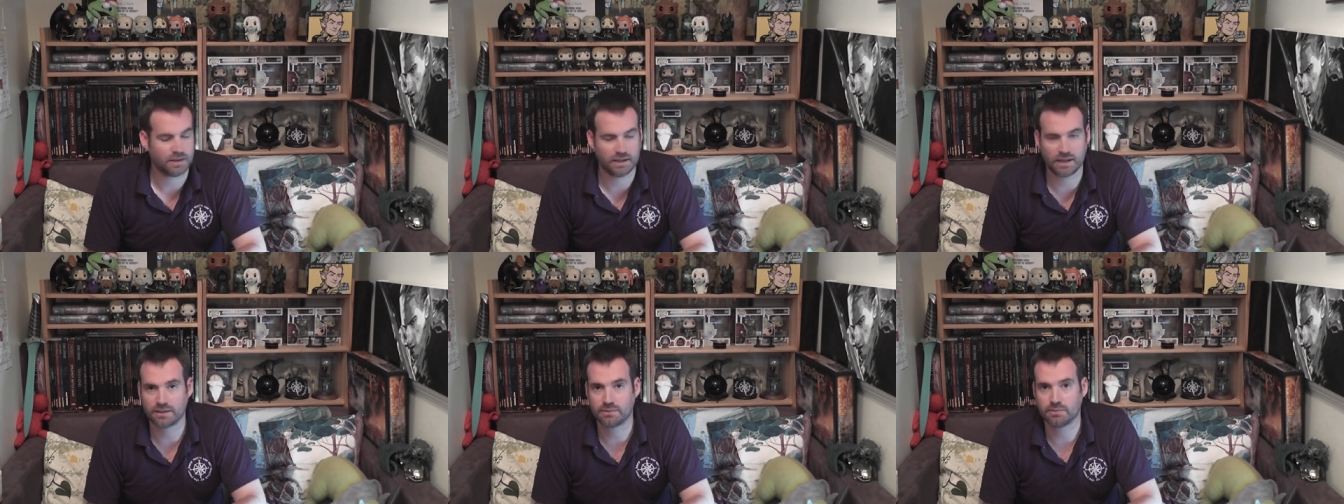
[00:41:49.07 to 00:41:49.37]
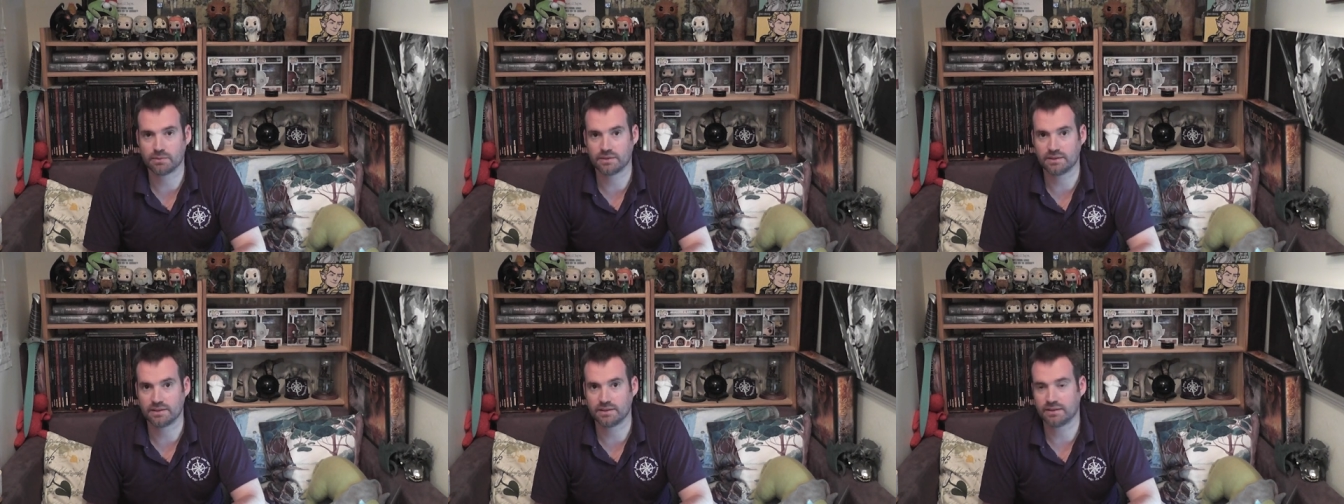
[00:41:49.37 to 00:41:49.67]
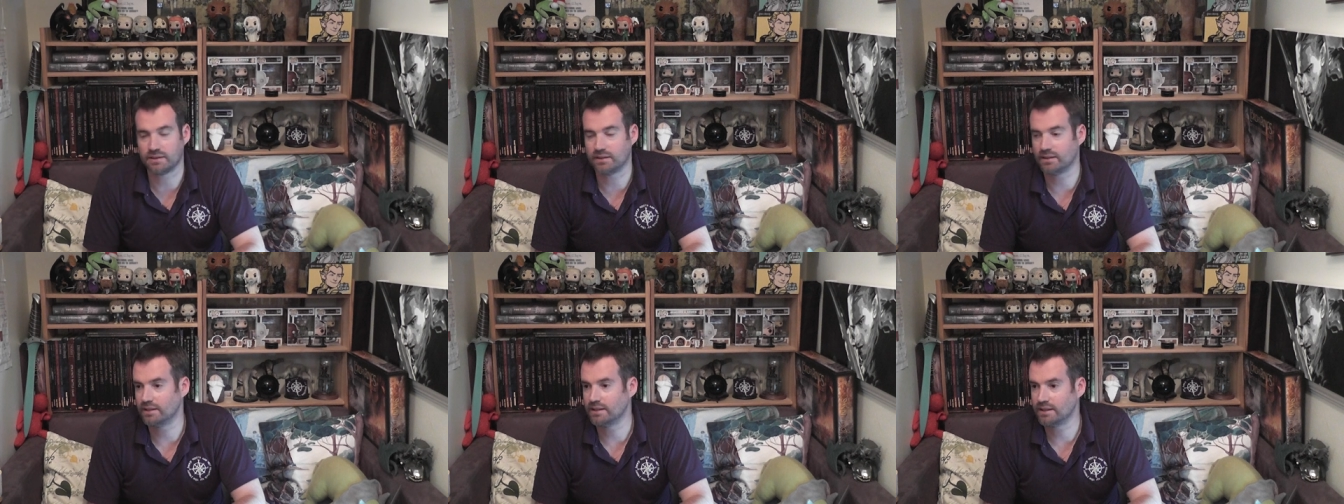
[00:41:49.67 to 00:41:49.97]
the next one's
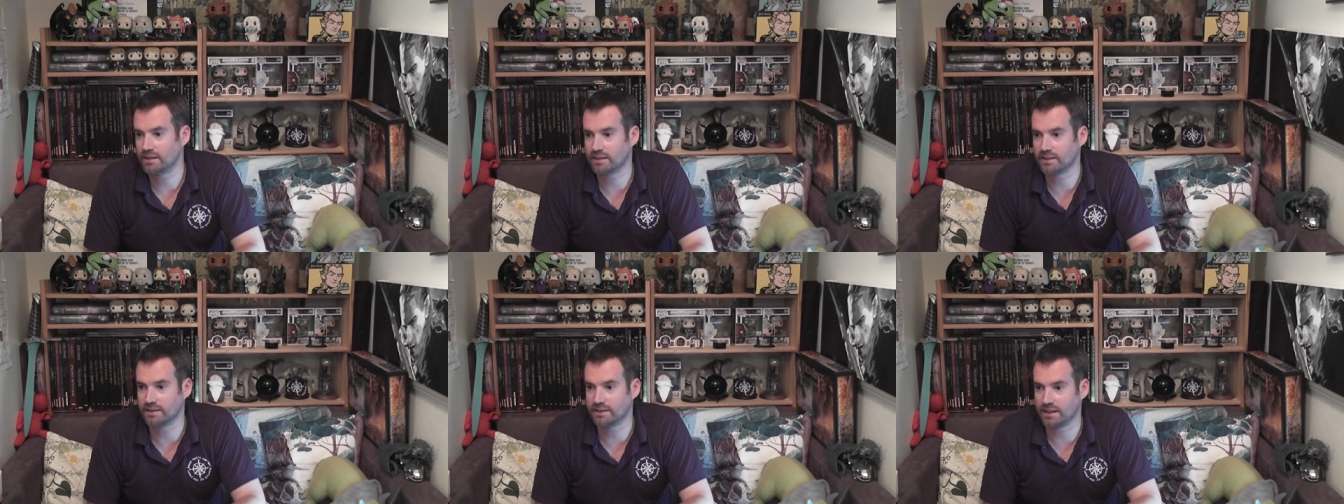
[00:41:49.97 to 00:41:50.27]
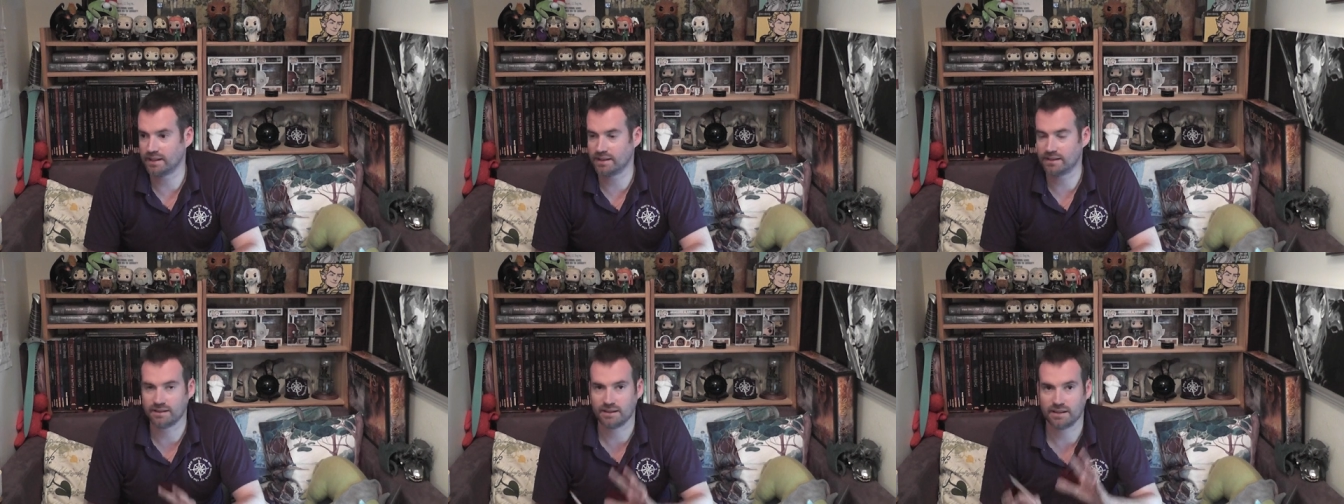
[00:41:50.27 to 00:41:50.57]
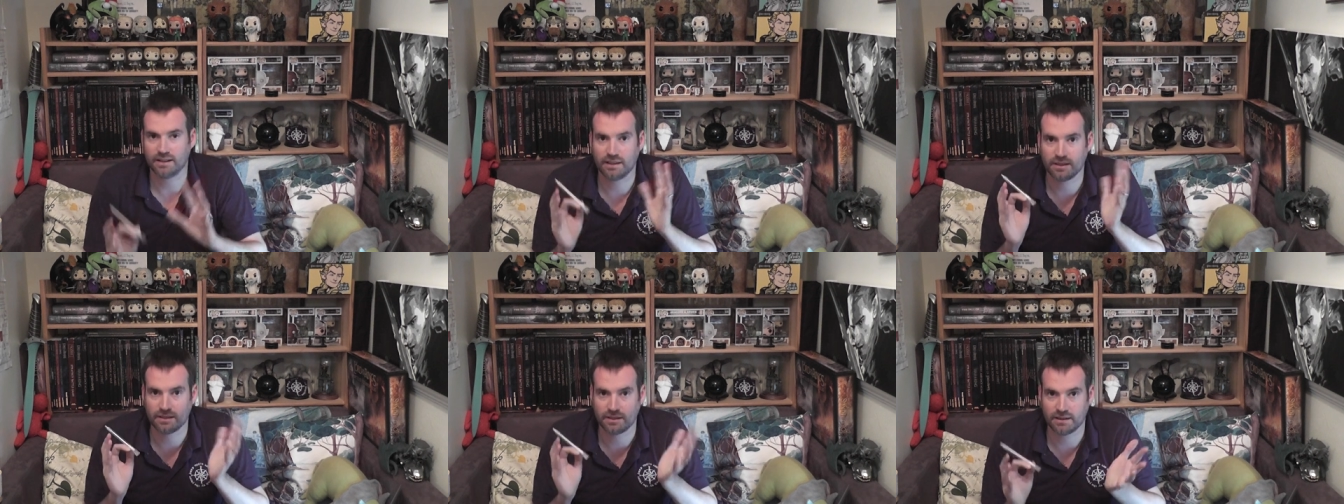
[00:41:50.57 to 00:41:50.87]
entirely contained
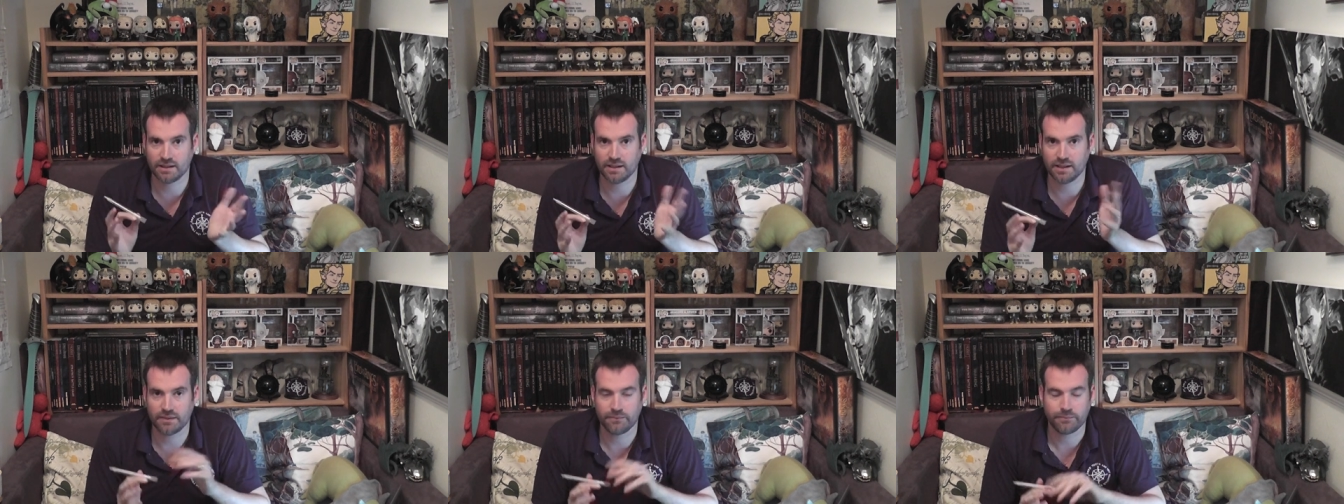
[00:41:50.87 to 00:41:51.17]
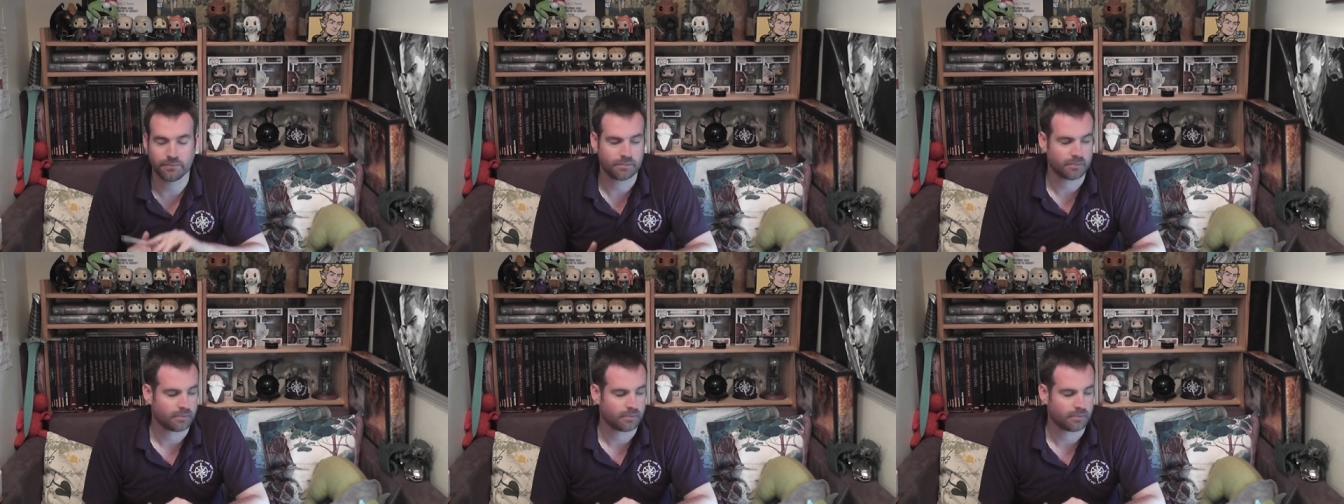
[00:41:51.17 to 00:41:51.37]
uh, there,